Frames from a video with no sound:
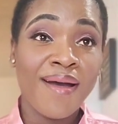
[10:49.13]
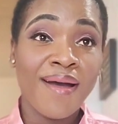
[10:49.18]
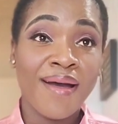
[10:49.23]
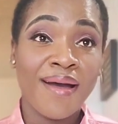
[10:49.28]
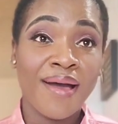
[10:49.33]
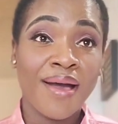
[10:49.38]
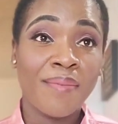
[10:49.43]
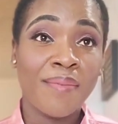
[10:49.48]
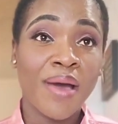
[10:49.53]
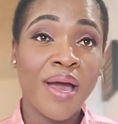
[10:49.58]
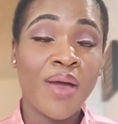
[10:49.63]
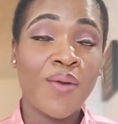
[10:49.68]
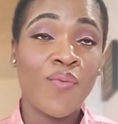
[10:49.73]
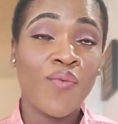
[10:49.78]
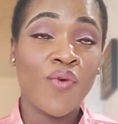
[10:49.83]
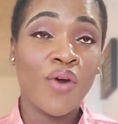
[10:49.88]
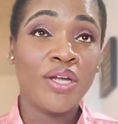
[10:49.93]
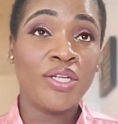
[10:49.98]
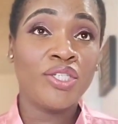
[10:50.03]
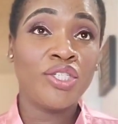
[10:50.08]
Um, I
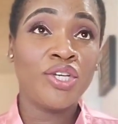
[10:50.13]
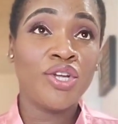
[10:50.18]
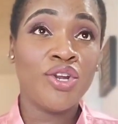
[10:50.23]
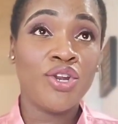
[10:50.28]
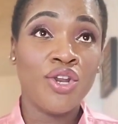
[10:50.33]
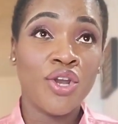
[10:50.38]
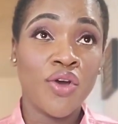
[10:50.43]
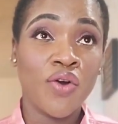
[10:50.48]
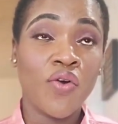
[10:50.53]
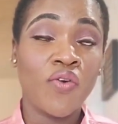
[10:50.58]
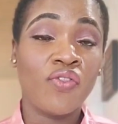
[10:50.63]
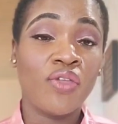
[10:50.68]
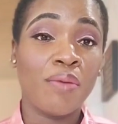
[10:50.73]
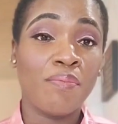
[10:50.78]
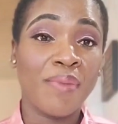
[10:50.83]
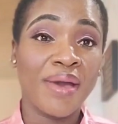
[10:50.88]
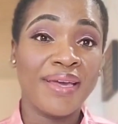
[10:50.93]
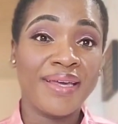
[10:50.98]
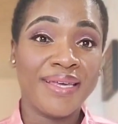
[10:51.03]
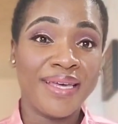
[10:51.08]
want to know that
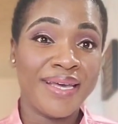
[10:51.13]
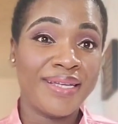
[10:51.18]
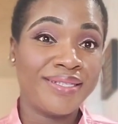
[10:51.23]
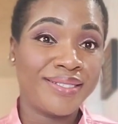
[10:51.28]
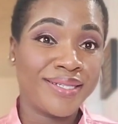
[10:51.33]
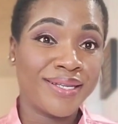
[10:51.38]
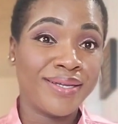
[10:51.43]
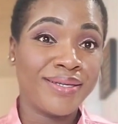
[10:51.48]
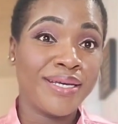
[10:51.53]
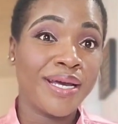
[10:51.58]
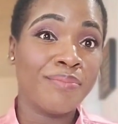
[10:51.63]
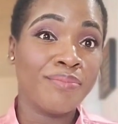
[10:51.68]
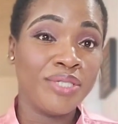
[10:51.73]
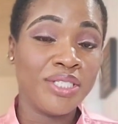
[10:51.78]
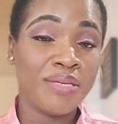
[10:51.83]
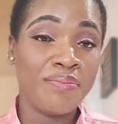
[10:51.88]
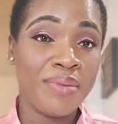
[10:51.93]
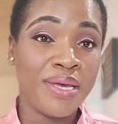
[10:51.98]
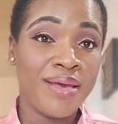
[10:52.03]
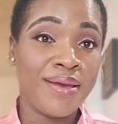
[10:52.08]
my kids can come
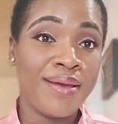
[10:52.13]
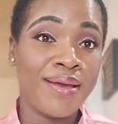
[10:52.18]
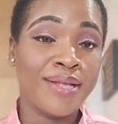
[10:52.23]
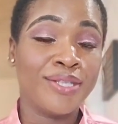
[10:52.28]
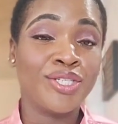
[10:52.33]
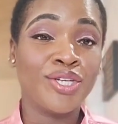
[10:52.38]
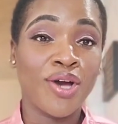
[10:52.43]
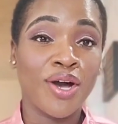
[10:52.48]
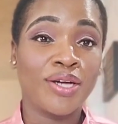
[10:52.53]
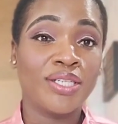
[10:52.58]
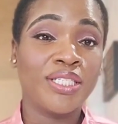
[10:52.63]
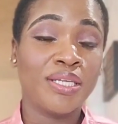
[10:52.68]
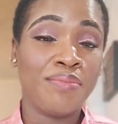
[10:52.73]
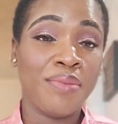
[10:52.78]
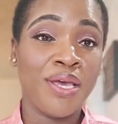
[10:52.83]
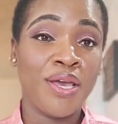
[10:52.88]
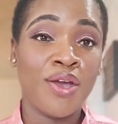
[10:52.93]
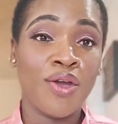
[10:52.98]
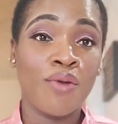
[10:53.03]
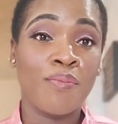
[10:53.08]
to me and talk to
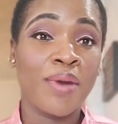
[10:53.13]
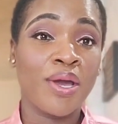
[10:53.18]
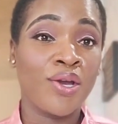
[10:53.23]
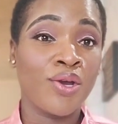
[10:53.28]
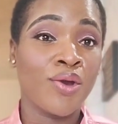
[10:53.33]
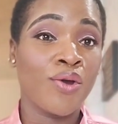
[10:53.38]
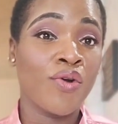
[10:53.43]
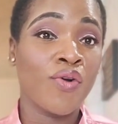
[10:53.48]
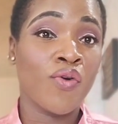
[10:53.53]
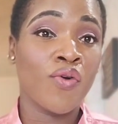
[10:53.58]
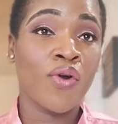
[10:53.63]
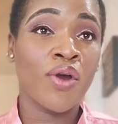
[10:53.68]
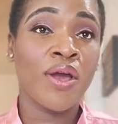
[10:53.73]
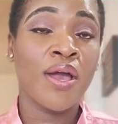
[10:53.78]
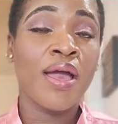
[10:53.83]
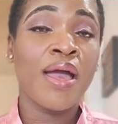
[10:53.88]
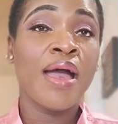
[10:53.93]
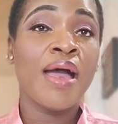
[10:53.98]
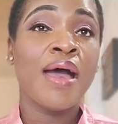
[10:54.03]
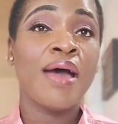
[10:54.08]
me, or my or
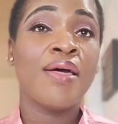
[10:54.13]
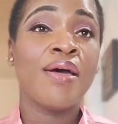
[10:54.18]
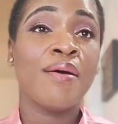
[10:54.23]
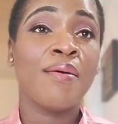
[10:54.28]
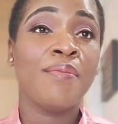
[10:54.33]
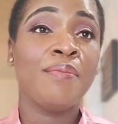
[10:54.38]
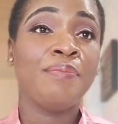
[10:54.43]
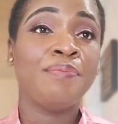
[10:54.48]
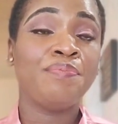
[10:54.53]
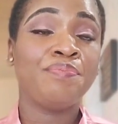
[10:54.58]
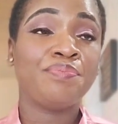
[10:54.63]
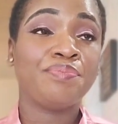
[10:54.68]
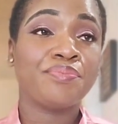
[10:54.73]
um,